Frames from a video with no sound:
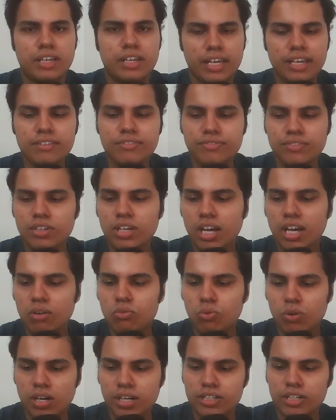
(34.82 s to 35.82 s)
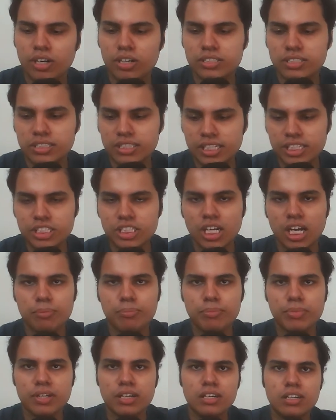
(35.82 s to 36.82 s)
If you have worked on C
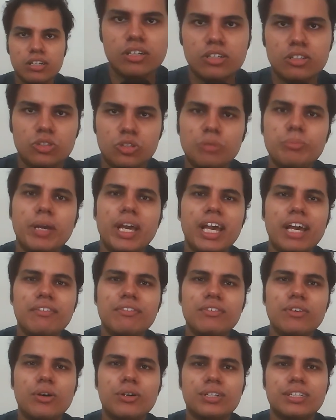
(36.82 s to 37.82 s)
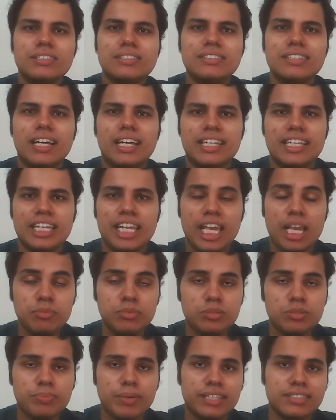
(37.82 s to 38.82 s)
Sharp, you may have noticed that
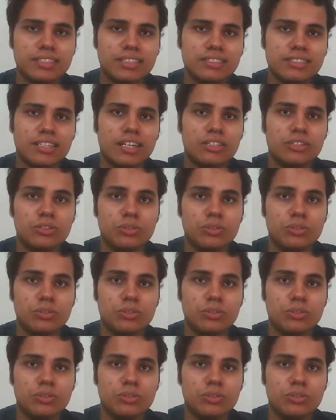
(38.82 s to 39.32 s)
namespaces are